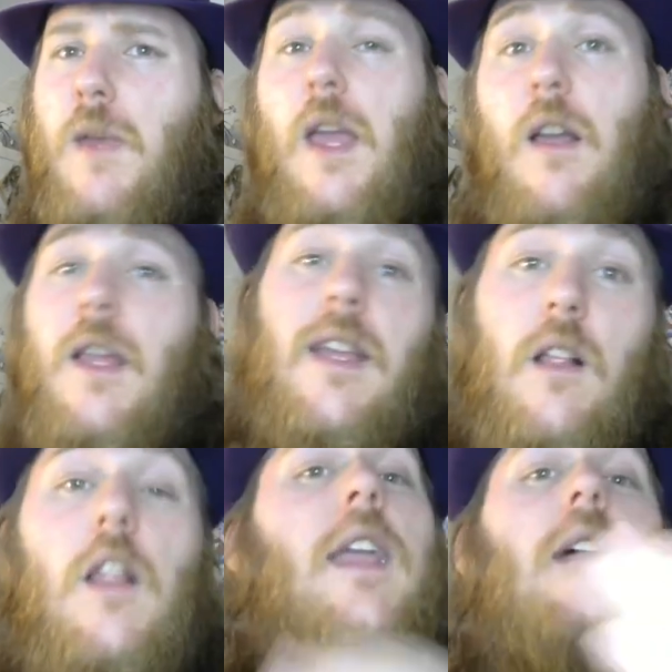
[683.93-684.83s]

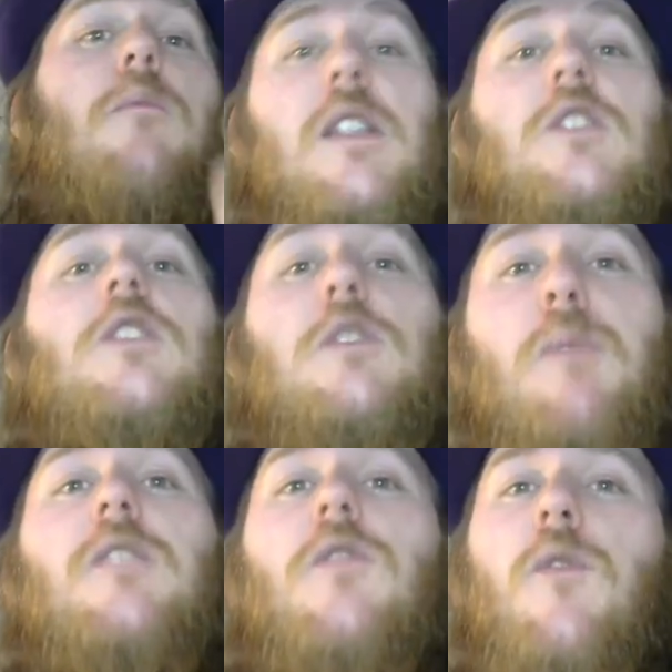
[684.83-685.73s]
Like I mentioned,
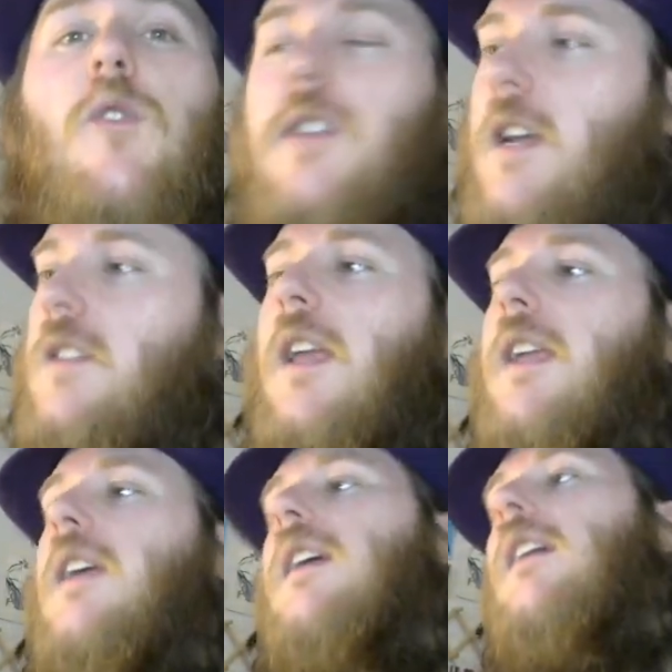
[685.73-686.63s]
Special Vortex. Like,
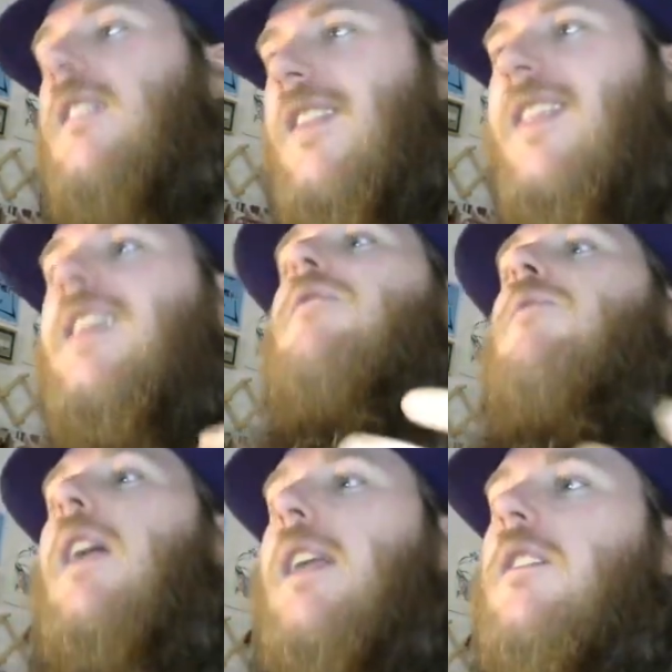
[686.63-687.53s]

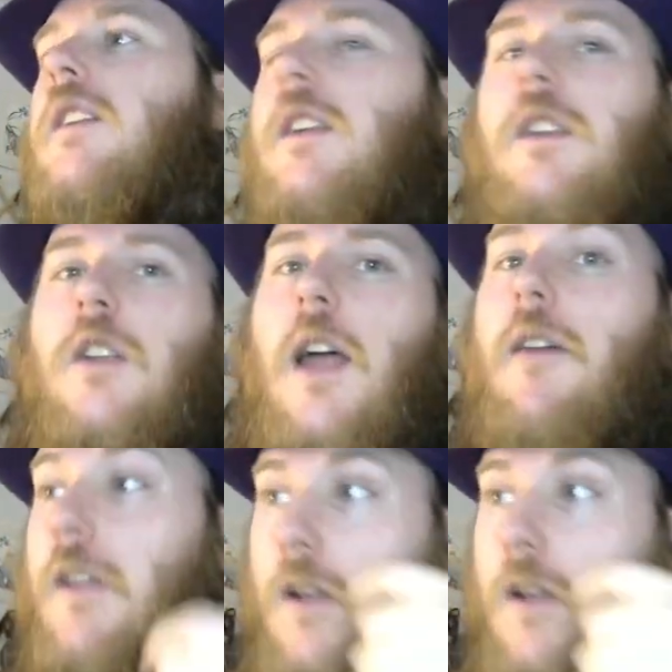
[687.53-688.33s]
theoretically, he could have it.